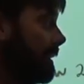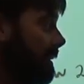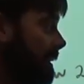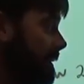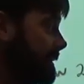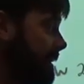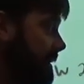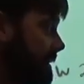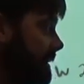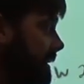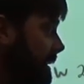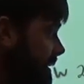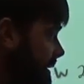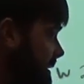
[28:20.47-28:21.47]
This
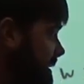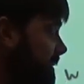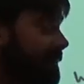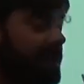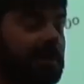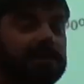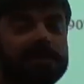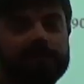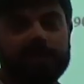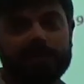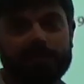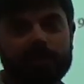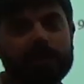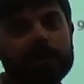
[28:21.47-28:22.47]
is definitive
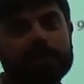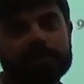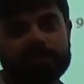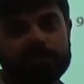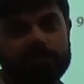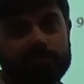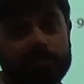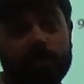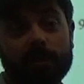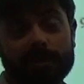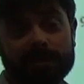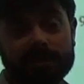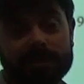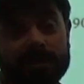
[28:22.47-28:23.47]
on where it's
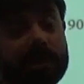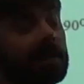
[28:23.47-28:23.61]
pointed.